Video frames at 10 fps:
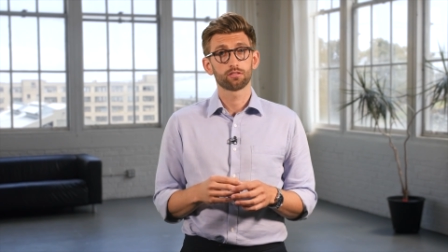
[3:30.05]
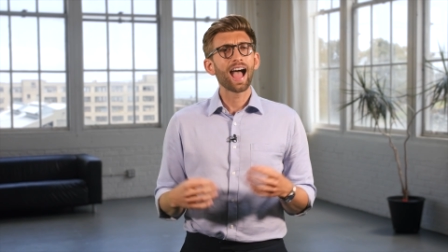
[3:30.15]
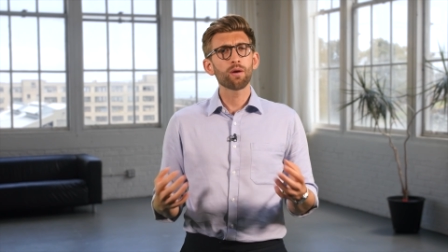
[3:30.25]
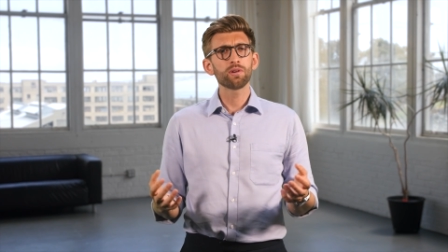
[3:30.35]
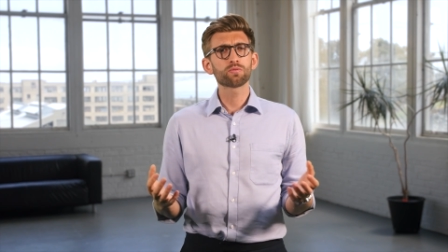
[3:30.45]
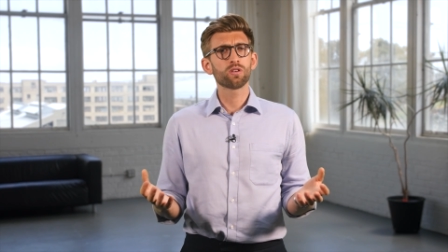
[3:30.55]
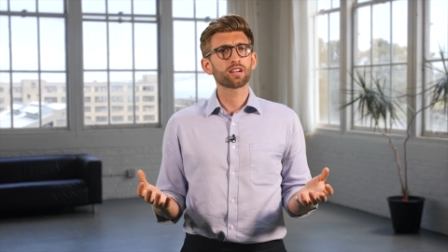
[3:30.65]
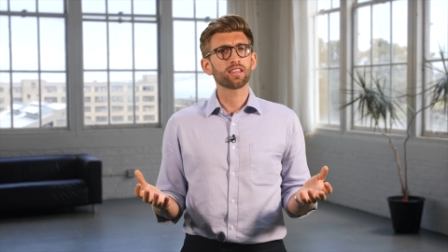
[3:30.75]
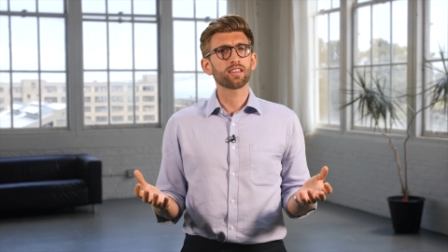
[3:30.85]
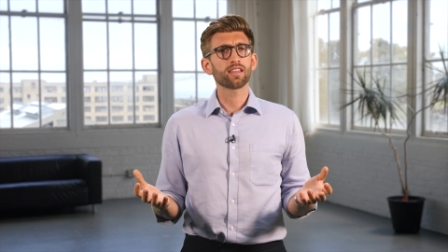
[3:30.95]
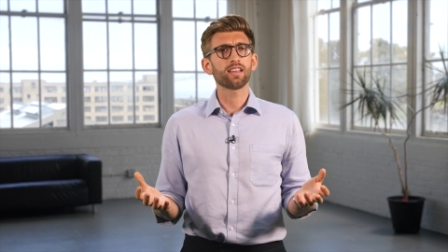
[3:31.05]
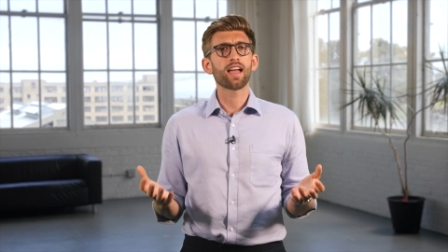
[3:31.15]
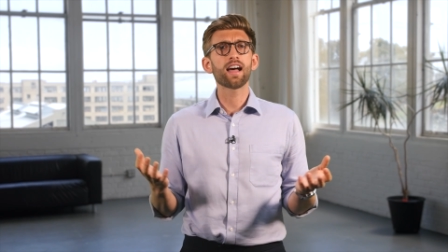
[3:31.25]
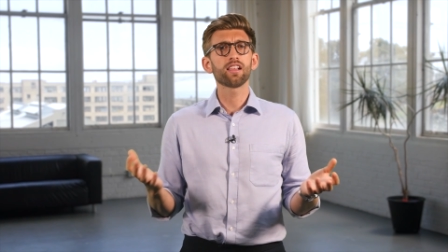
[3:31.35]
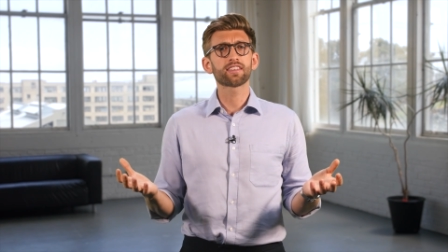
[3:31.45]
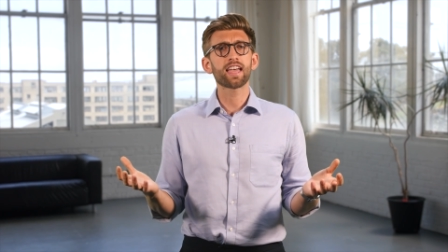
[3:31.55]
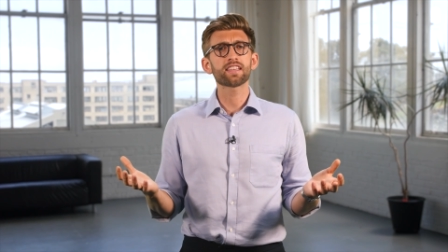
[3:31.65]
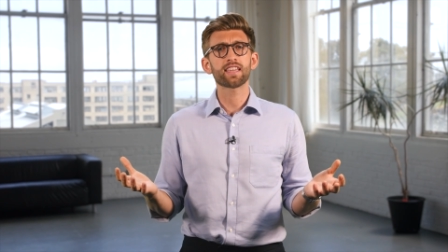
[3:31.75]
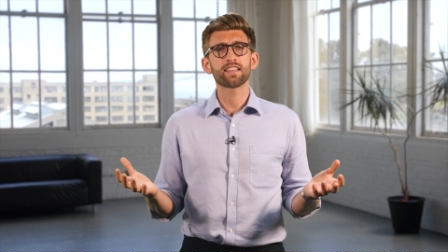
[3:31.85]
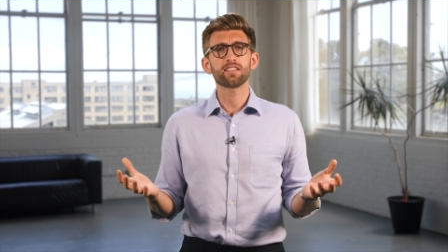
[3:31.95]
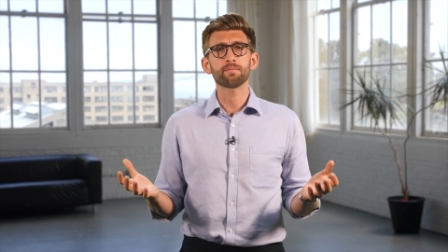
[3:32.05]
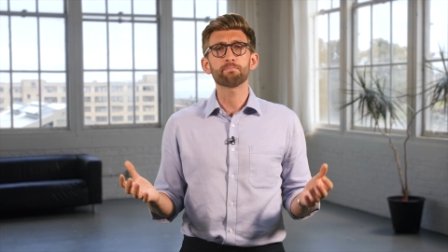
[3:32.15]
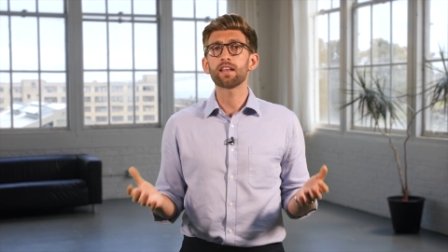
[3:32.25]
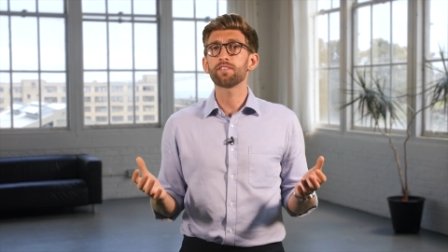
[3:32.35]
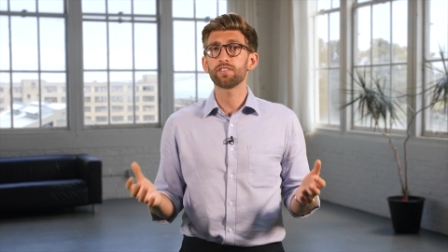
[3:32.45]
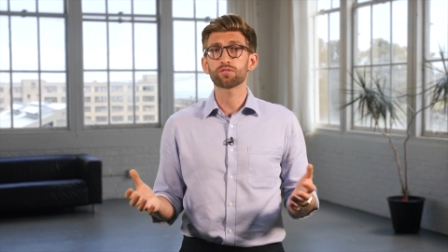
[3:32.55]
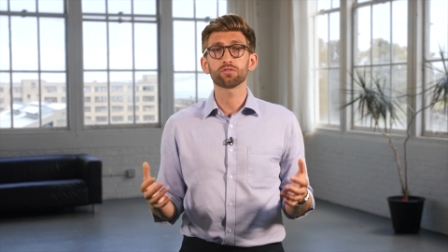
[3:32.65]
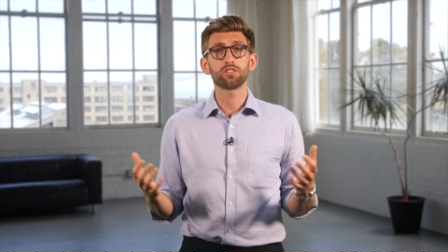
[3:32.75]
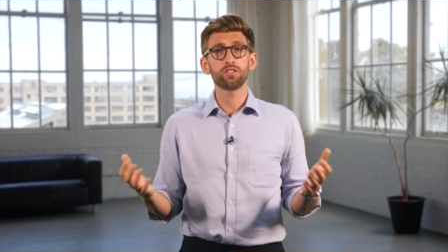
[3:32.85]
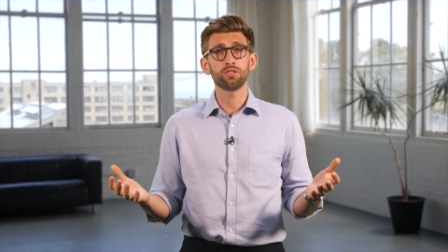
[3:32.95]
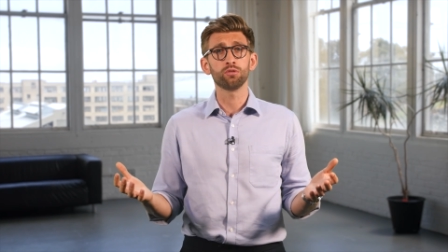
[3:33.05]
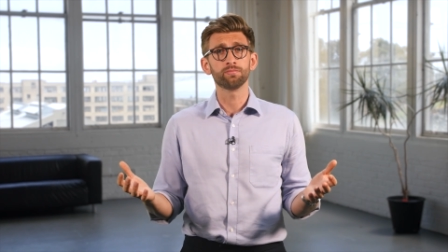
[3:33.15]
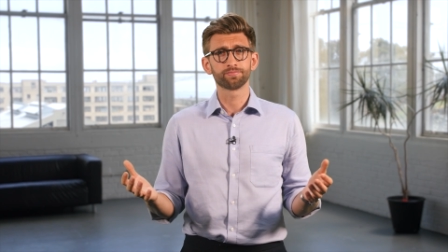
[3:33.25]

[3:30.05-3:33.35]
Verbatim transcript: How is working in a healthcare setting beneficial to you?